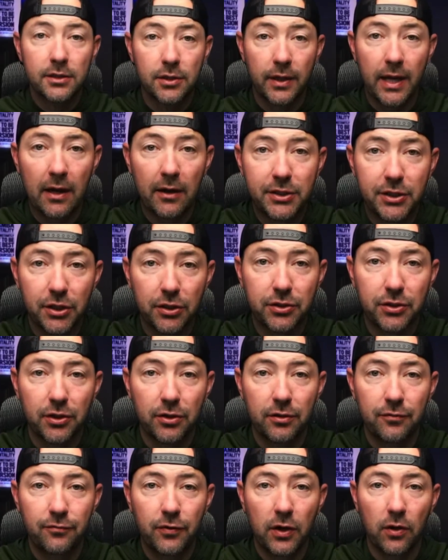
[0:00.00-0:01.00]
now it's your turn to
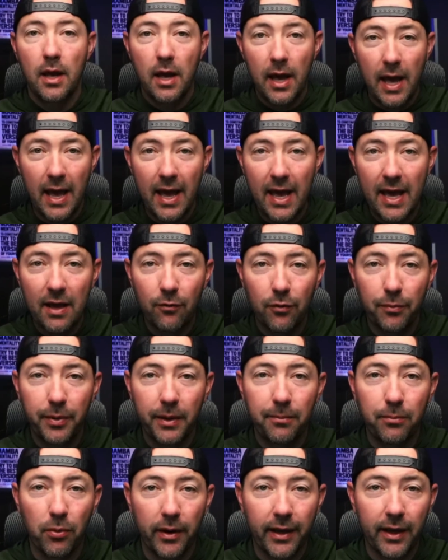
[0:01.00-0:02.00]
vote. A would be
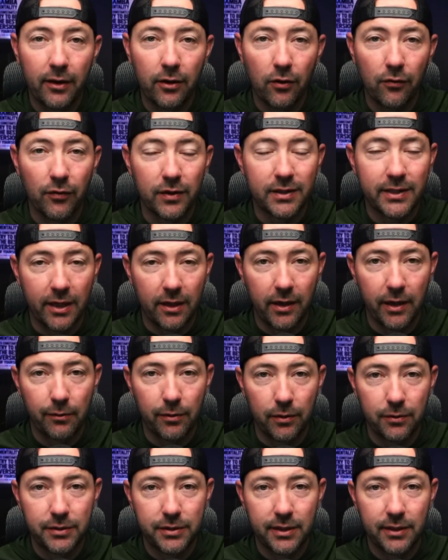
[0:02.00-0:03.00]
bringing over Terry
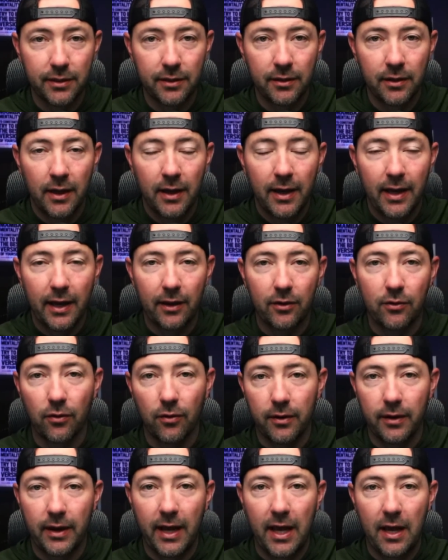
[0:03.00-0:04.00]
Rozier and
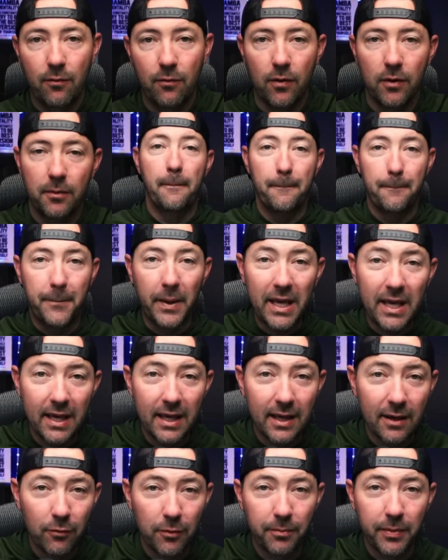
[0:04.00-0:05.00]
Gordon Hayward.
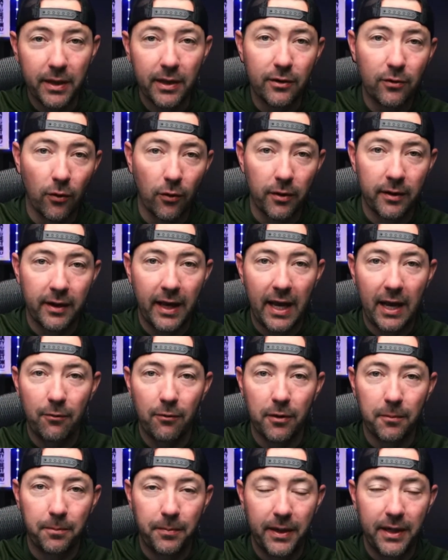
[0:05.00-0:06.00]
B would be Gordon
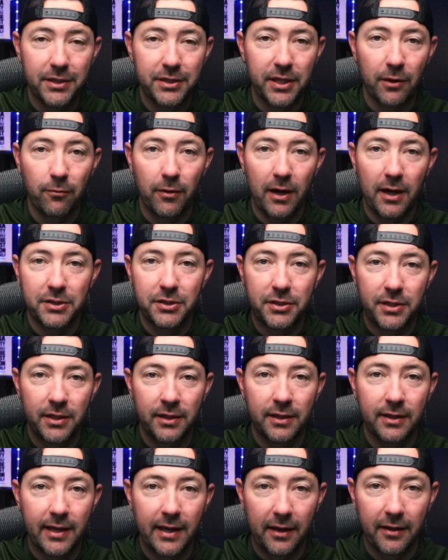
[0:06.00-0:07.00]
Hayward, PJ Washington,
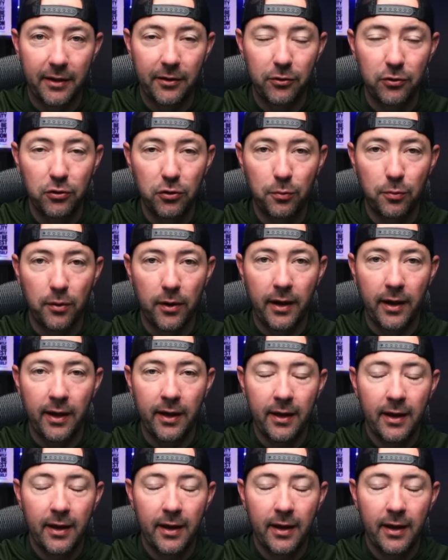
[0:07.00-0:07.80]
Kelly Oubre,